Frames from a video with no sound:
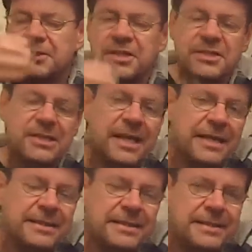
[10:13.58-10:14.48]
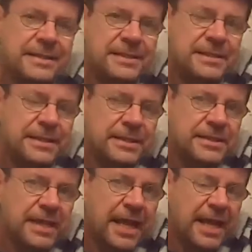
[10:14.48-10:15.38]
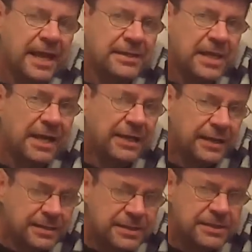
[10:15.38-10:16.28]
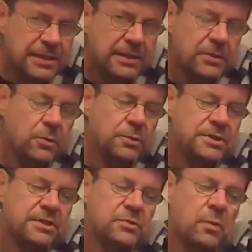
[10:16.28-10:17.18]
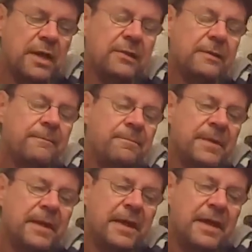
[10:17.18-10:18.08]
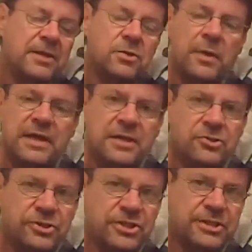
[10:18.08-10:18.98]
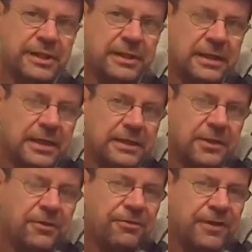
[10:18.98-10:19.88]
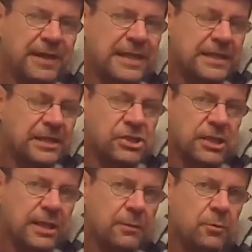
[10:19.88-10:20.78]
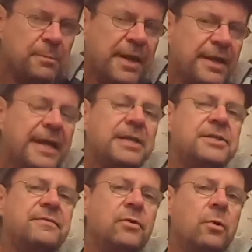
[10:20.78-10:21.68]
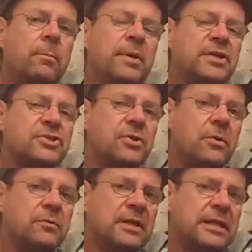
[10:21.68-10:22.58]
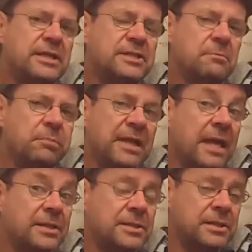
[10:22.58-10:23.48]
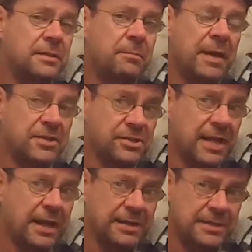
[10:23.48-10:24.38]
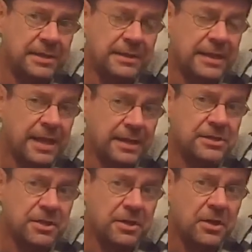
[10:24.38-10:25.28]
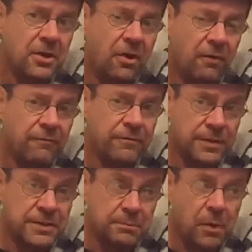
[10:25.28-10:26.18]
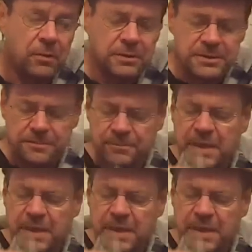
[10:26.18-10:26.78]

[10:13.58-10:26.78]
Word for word: There's a slight yeastiness and a linseed note as well. It's quite interesting. You'd think initially it would be a negative note, but it's not really. It simply adds to the personality and character of this malt.